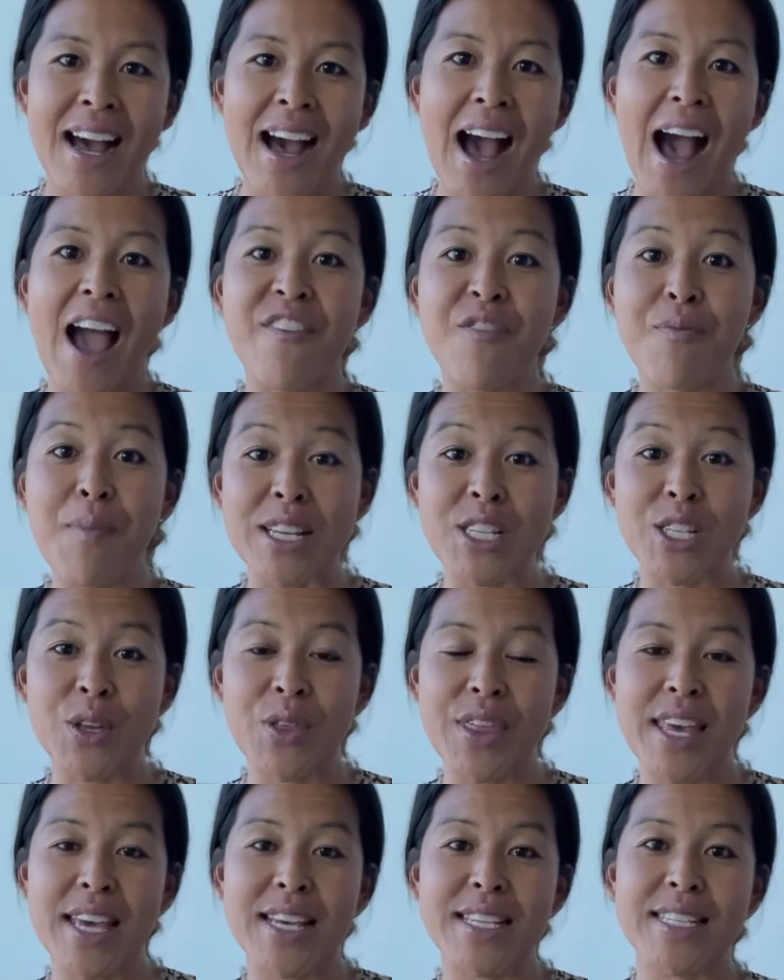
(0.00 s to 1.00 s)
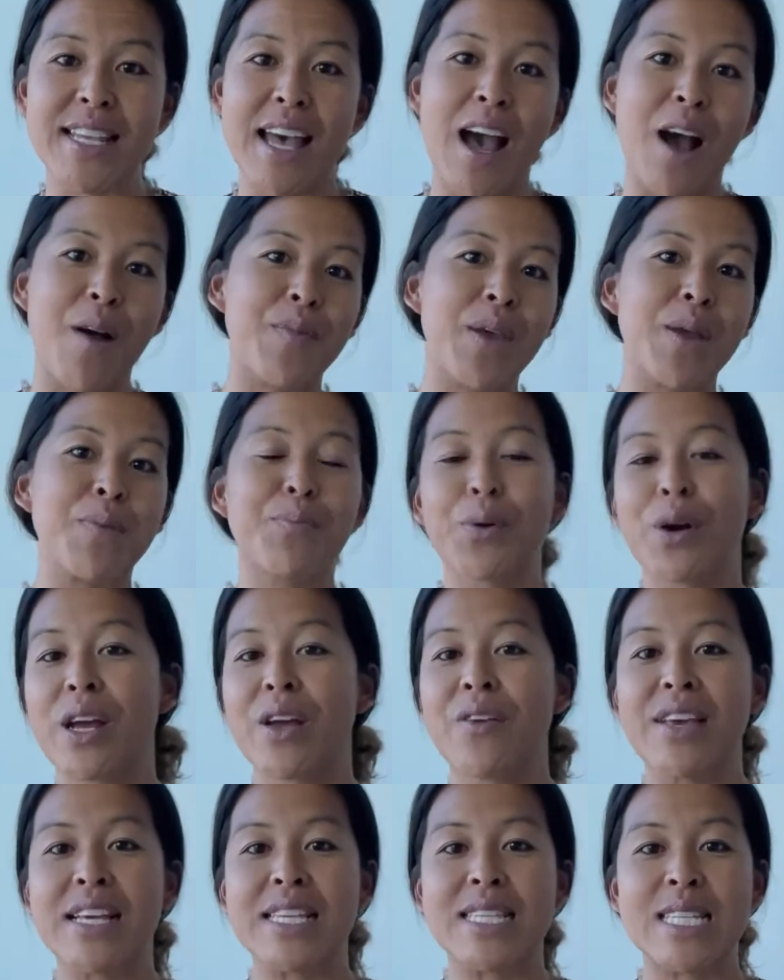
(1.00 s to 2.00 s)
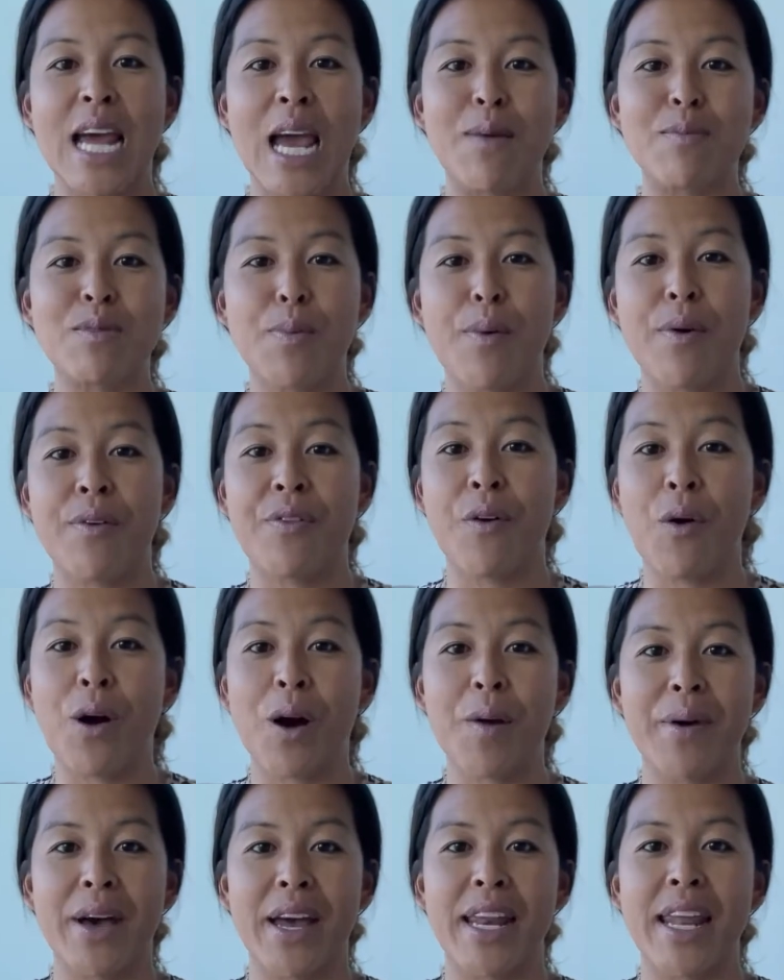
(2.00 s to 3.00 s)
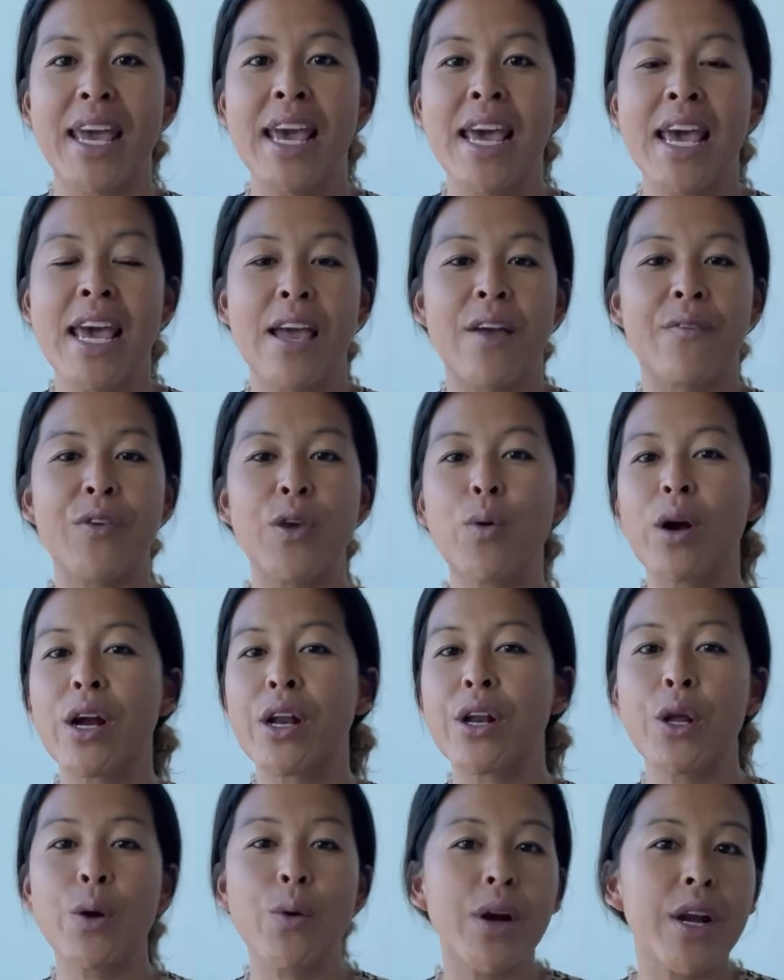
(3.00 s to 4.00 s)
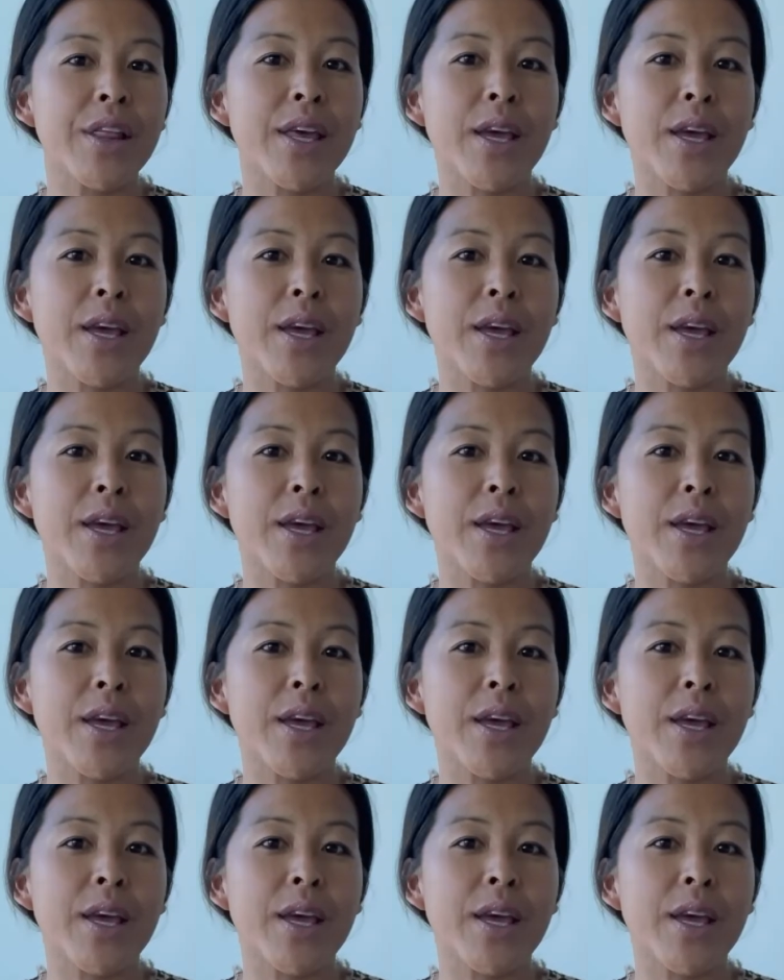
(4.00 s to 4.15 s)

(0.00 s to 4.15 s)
I've mentioned this in previous times before, but if you are newer to the